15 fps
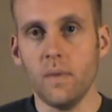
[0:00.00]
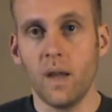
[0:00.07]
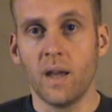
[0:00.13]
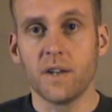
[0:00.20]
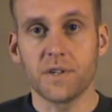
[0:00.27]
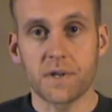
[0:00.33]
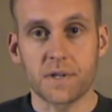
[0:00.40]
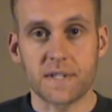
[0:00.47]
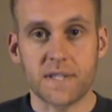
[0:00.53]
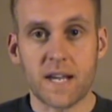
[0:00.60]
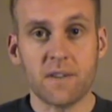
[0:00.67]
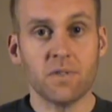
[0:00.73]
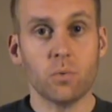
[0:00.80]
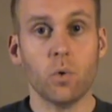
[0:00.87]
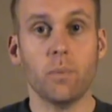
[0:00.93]
Turn
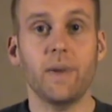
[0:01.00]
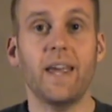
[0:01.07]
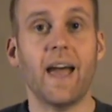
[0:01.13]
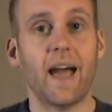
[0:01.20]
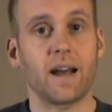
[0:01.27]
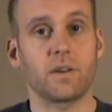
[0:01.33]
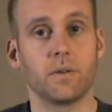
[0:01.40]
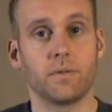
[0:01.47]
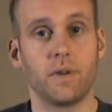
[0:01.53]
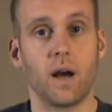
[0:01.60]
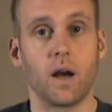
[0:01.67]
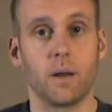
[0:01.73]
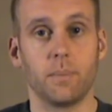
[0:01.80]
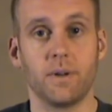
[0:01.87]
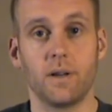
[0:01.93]
7 will be Act of
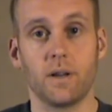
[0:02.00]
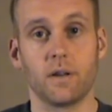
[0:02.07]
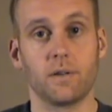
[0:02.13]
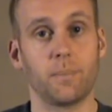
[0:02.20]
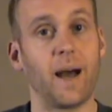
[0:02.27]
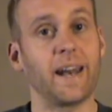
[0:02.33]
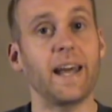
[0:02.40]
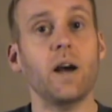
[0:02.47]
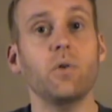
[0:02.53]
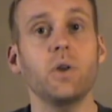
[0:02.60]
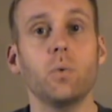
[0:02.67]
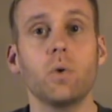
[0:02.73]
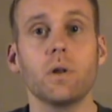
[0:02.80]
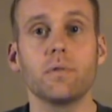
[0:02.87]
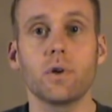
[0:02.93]
God, because by now you
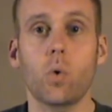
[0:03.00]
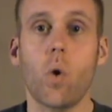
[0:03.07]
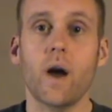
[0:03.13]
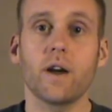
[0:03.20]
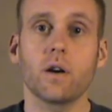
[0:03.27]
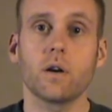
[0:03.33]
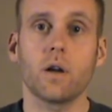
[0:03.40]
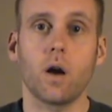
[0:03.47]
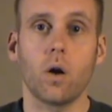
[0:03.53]
will have acquired